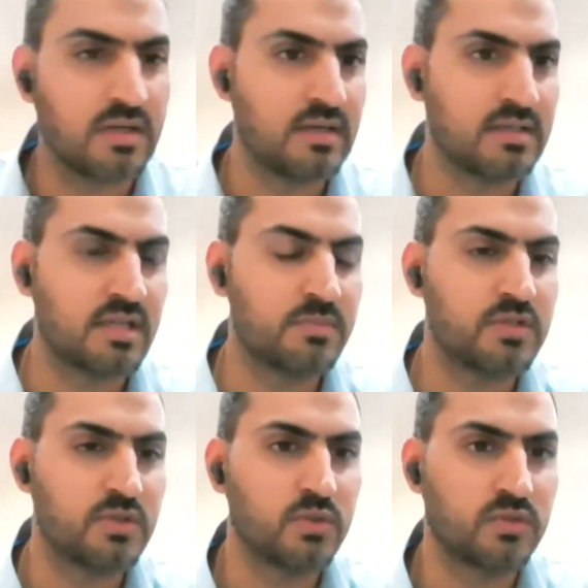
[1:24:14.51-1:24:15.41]
a
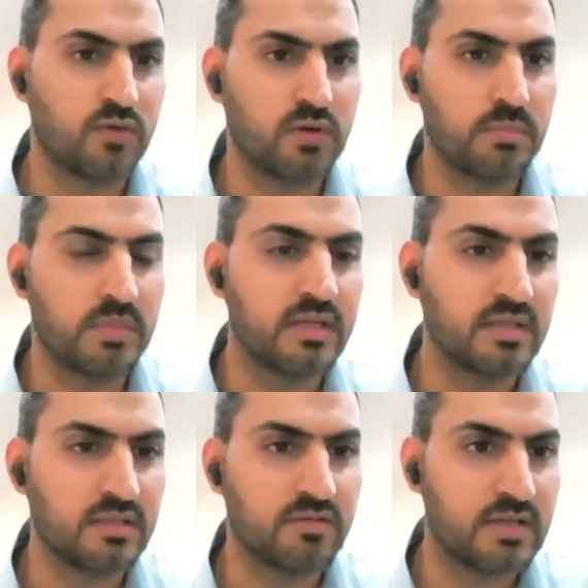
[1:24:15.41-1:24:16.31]
substitute for a
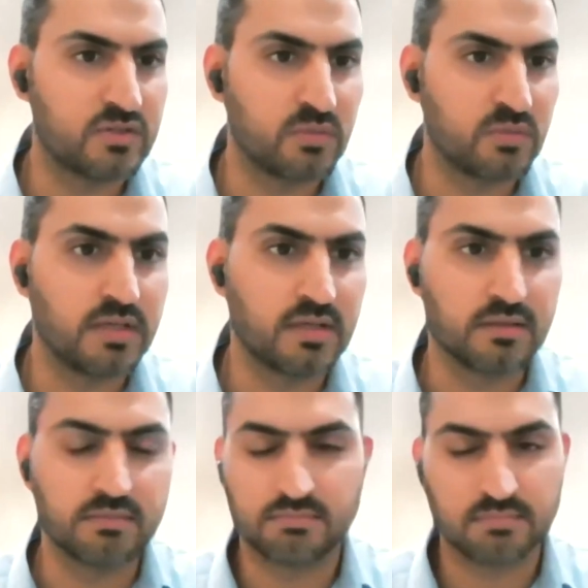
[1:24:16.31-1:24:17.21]
medical device or
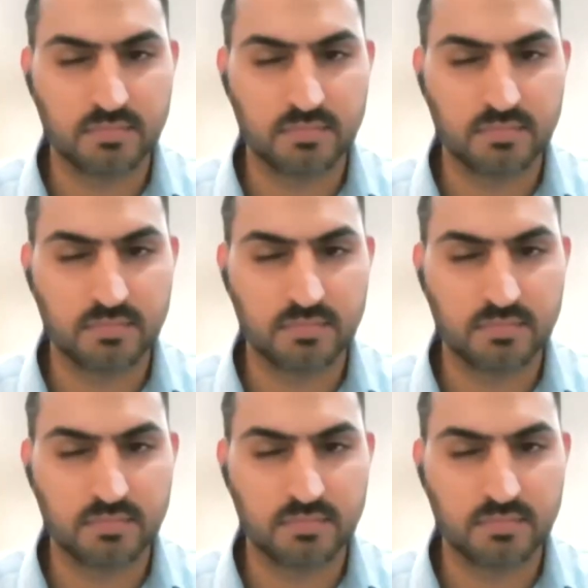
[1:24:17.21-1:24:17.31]
medical